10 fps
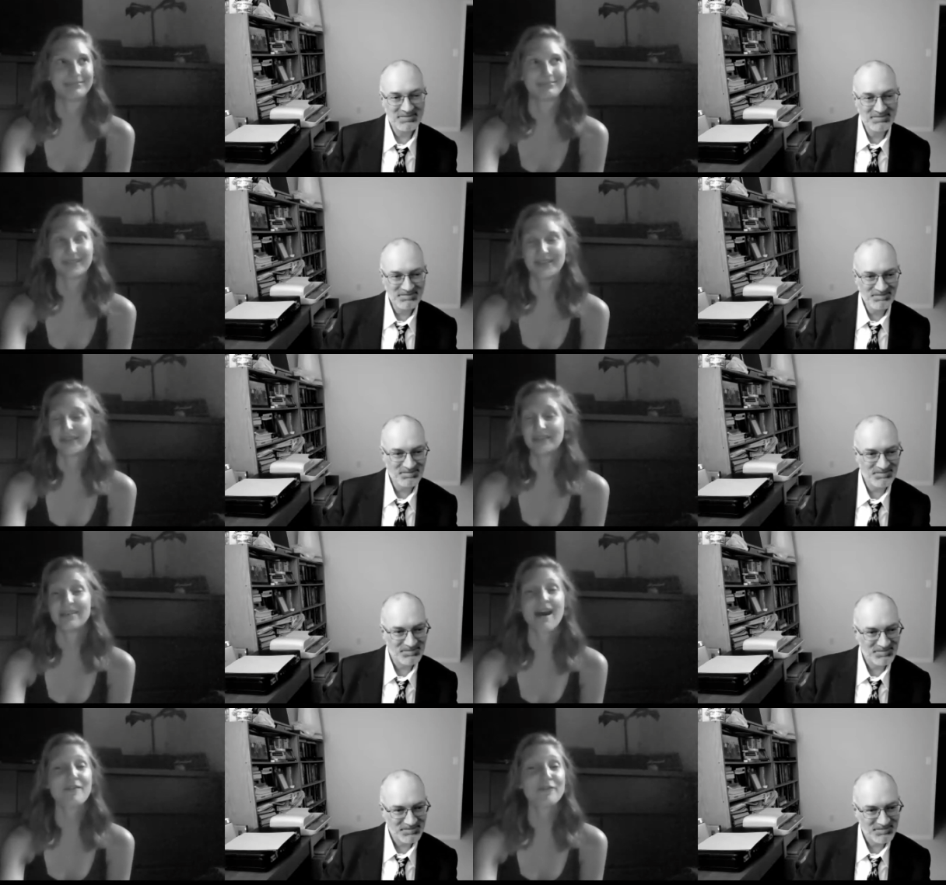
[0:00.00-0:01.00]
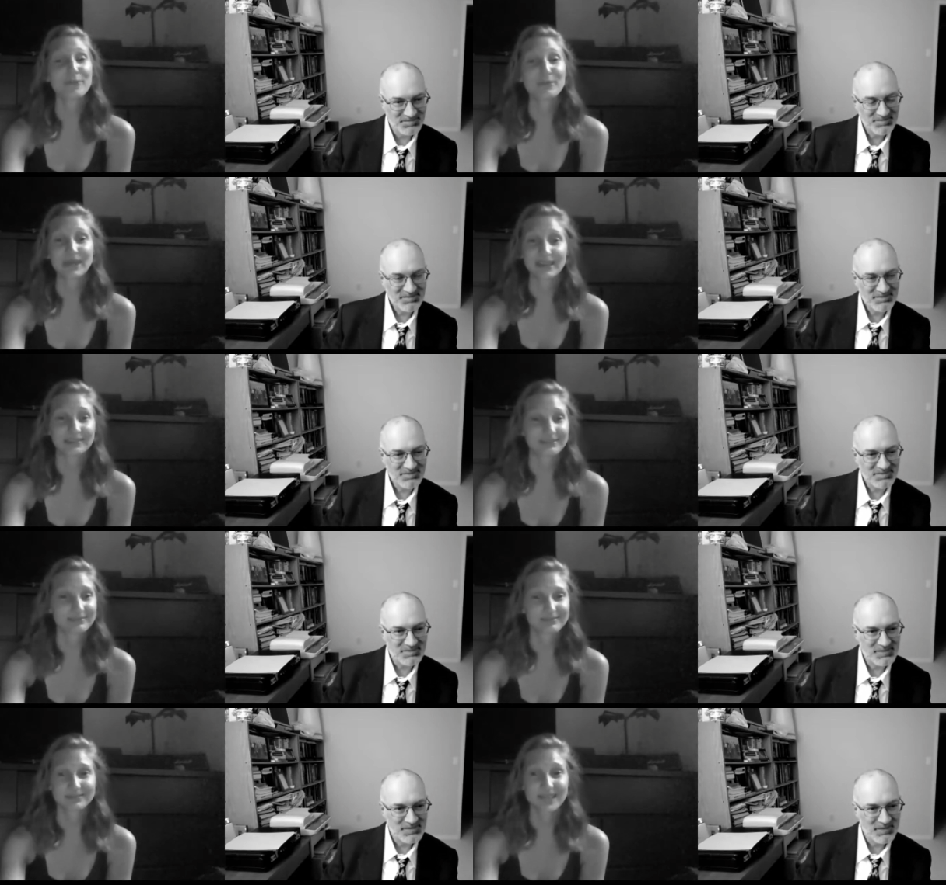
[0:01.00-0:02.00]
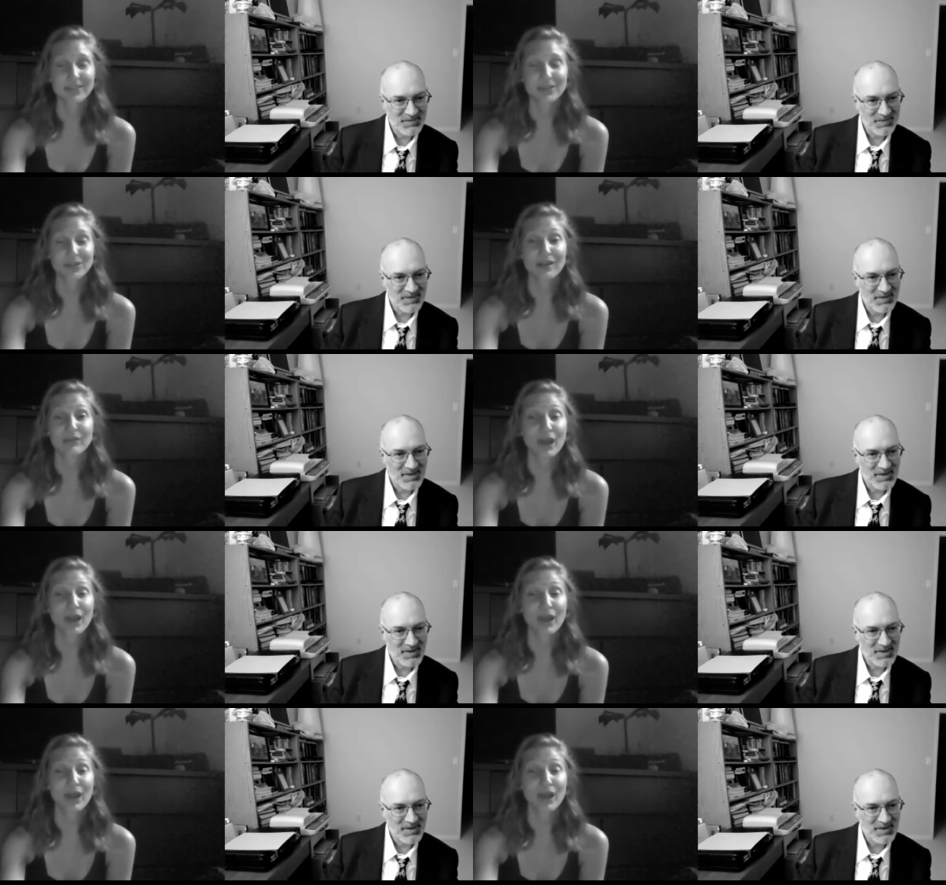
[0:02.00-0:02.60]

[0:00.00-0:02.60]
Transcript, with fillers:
Speaker 1: not for me. Nothing good ever